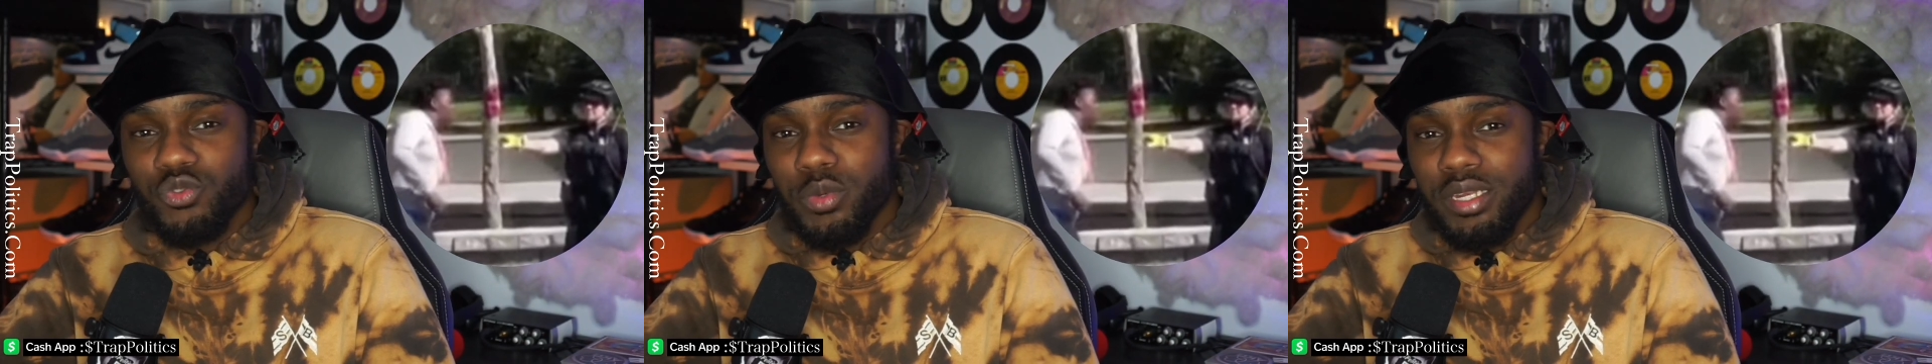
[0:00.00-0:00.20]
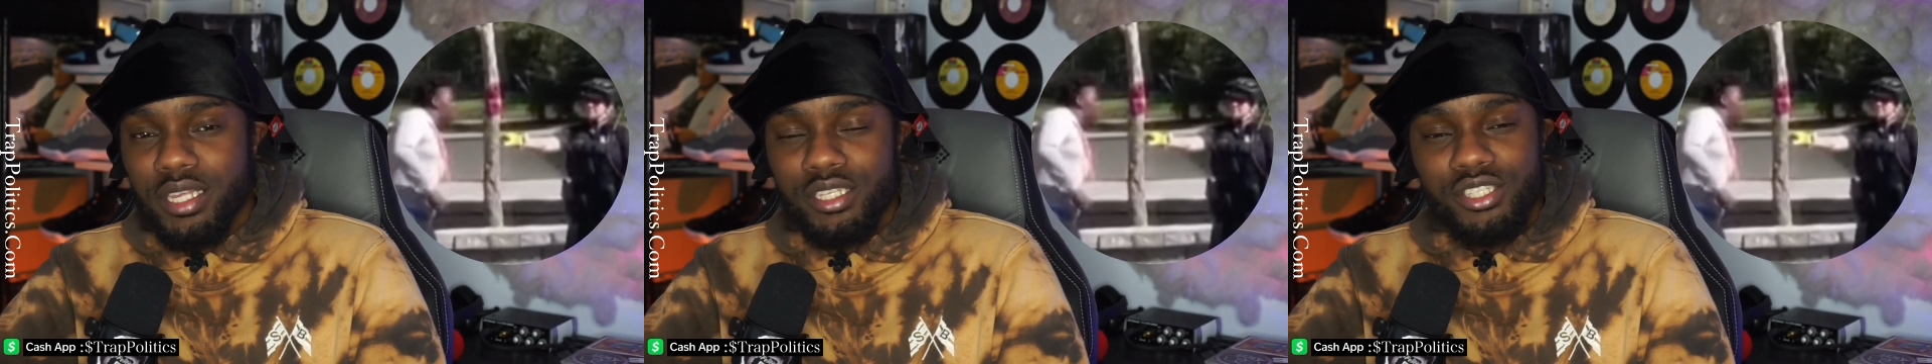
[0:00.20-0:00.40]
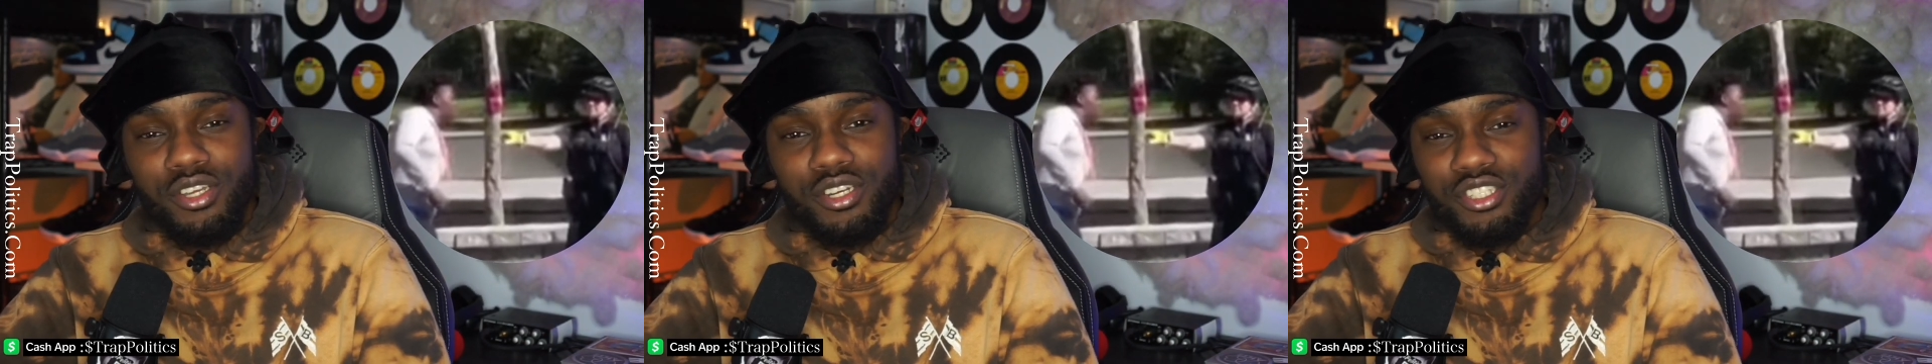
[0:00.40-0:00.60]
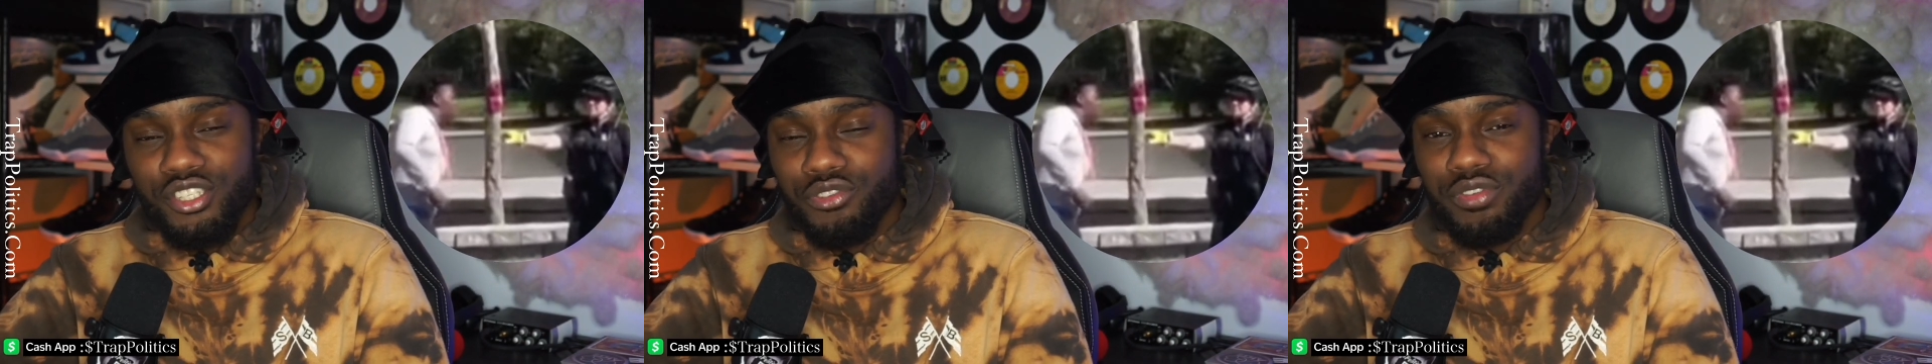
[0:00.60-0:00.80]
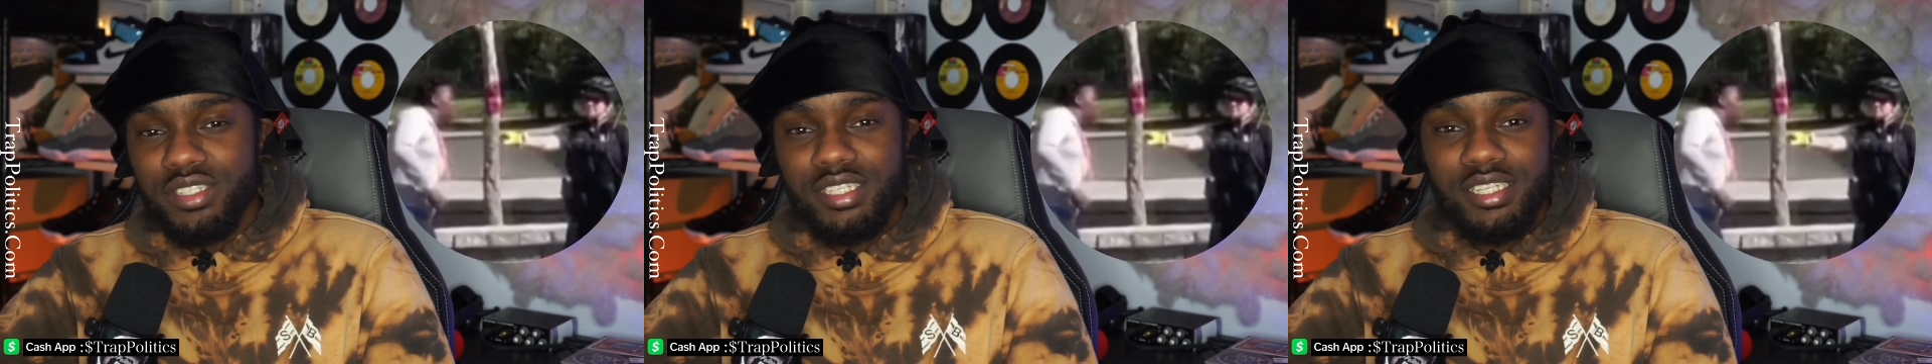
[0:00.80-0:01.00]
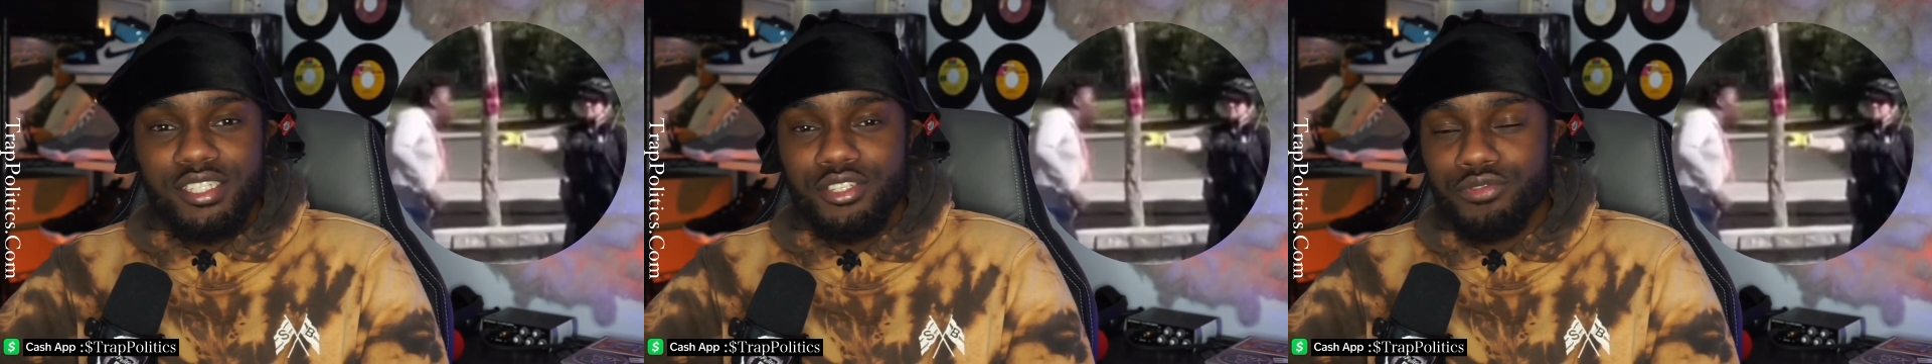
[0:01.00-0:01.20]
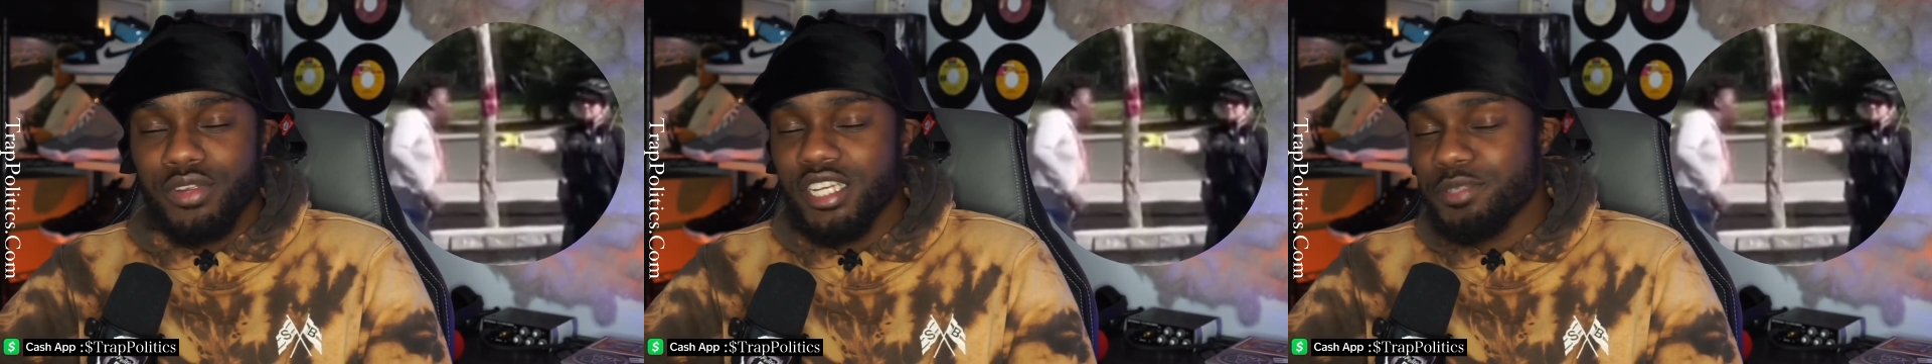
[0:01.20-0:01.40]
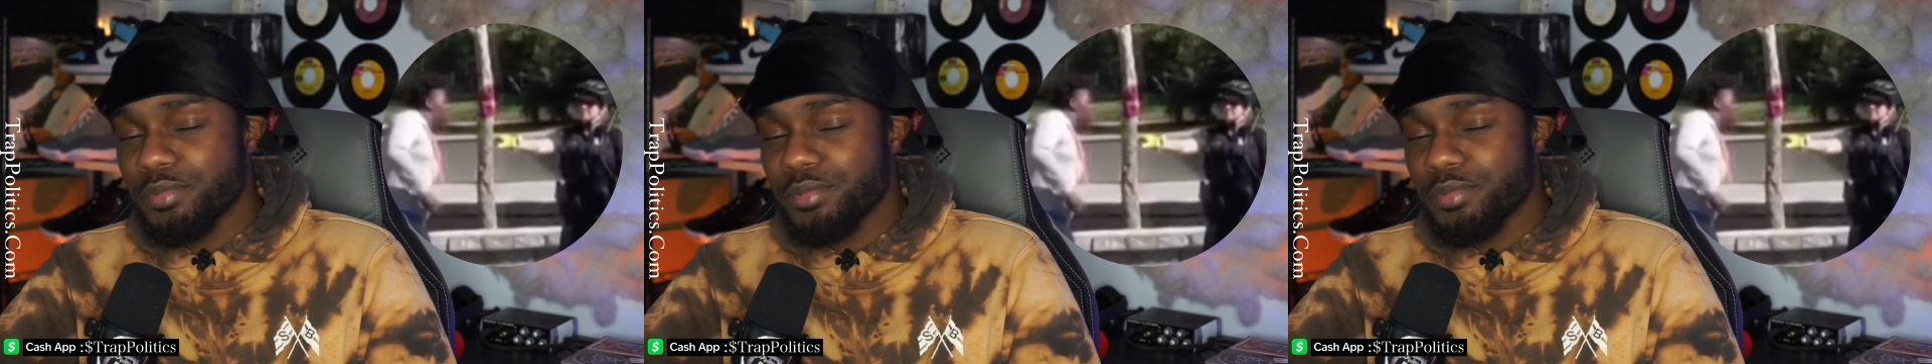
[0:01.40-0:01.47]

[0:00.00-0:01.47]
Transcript: when he started to resist arrest.